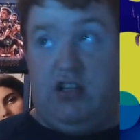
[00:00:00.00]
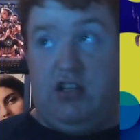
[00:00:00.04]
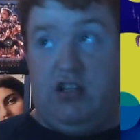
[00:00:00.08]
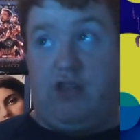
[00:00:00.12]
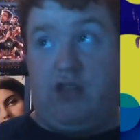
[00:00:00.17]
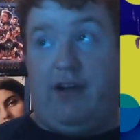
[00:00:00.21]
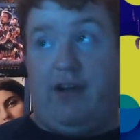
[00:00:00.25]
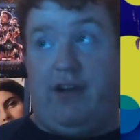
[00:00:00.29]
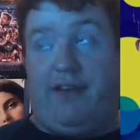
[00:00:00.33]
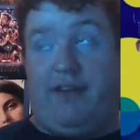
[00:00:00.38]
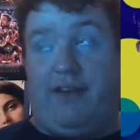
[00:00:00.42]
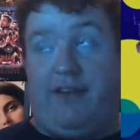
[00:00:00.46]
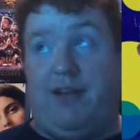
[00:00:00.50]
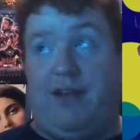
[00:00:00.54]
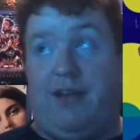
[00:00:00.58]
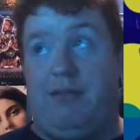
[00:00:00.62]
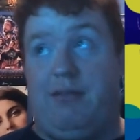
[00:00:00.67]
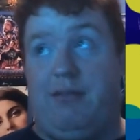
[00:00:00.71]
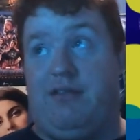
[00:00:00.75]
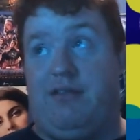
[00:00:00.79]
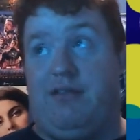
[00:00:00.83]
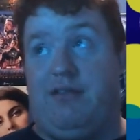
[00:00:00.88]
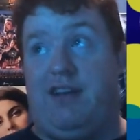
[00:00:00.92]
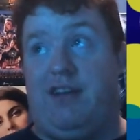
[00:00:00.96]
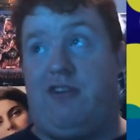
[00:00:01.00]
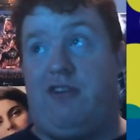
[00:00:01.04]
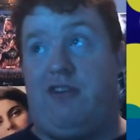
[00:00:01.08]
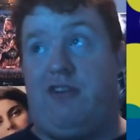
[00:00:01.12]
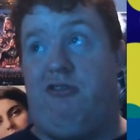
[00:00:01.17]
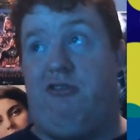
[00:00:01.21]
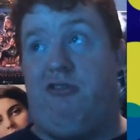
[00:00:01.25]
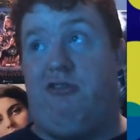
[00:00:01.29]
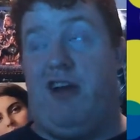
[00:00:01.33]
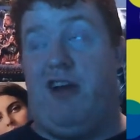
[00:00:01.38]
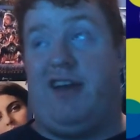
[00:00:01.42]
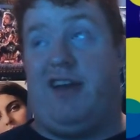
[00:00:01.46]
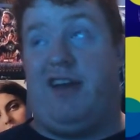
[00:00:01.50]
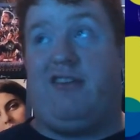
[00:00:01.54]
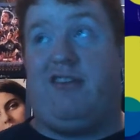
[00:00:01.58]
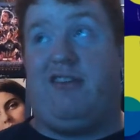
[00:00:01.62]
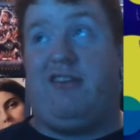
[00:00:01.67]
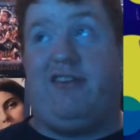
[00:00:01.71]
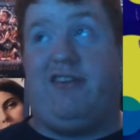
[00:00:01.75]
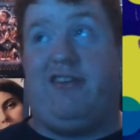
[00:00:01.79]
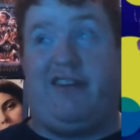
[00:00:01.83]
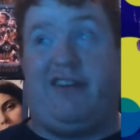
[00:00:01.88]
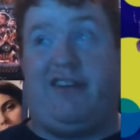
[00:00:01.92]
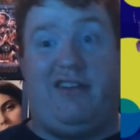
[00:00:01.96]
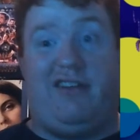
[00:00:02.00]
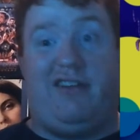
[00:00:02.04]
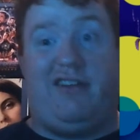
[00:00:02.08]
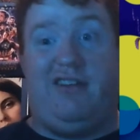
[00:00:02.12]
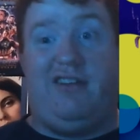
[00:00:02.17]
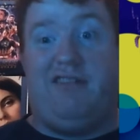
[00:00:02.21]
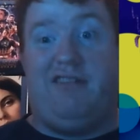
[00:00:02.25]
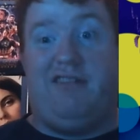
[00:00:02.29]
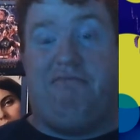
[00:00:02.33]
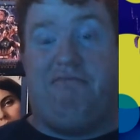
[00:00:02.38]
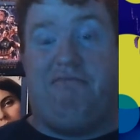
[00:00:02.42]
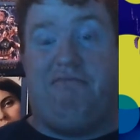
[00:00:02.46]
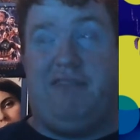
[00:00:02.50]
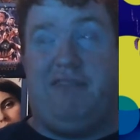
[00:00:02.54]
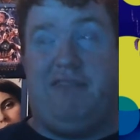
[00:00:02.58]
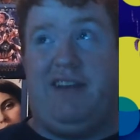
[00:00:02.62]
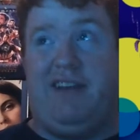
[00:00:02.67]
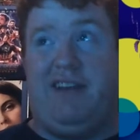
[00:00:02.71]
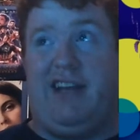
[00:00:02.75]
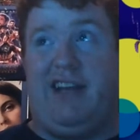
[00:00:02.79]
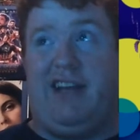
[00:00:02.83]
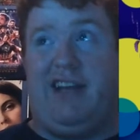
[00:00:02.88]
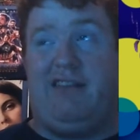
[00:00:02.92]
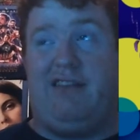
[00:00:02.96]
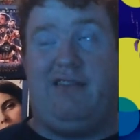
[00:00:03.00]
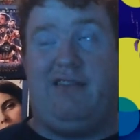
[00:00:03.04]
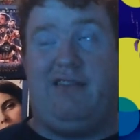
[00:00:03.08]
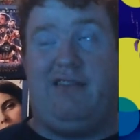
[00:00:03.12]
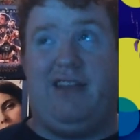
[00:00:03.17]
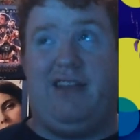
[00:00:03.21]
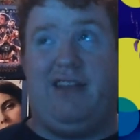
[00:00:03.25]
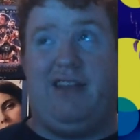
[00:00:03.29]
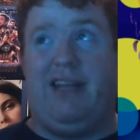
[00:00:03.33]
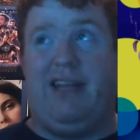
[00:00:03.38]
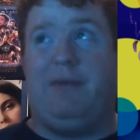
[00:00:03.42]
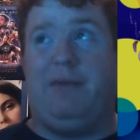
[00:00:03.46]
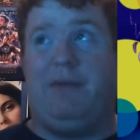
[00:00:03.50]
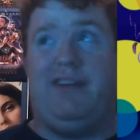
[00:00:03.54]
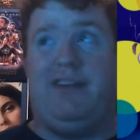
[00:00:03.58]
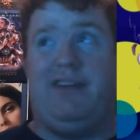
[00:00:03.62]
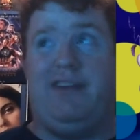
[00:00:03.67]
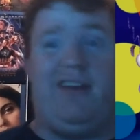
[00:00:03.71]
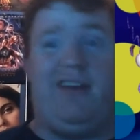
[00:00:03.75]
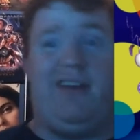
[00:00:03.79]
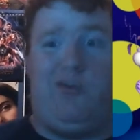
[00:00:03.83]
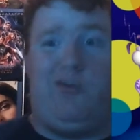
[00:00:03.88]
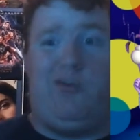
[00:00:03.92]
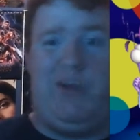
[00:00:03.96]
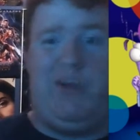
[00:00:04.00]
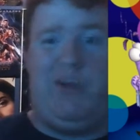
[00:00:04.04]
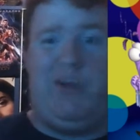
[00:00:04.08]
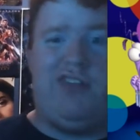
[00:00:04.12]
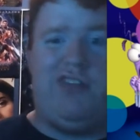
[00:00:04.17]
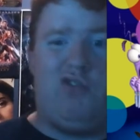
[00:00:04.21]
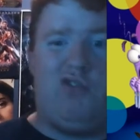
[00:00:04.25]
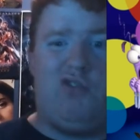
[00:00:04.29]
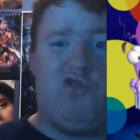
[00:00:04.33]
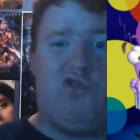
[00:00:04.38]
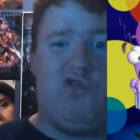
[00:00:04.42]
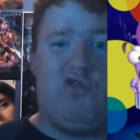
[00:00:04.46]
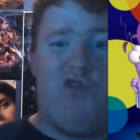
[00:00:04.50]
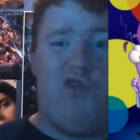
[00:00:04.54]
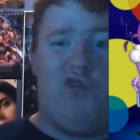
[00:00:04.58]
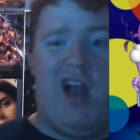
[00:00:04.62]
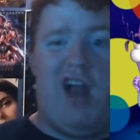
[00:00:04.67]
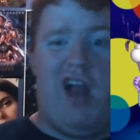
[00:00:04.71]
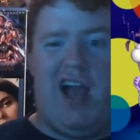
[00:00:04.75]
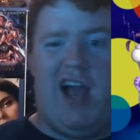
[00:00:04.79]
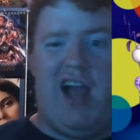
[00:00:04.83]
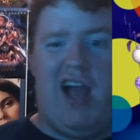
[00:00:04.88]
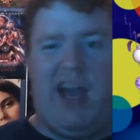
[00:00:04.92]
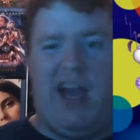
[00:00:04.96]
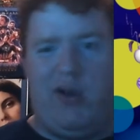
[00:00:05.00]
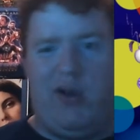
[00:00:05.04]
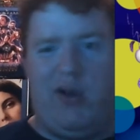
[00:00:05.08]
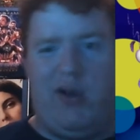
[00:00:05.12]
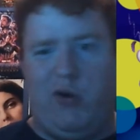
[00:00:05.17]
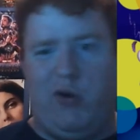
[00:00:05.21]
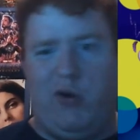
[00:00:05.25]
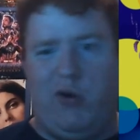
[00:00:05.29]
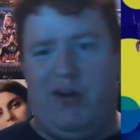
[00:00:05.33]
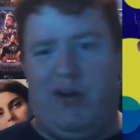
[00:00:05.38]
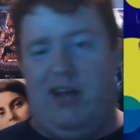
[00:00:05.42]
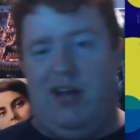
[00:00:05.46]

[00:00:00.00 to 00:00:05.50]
Because a lot of people didn't cry. It's like the little thing is weak to cry, or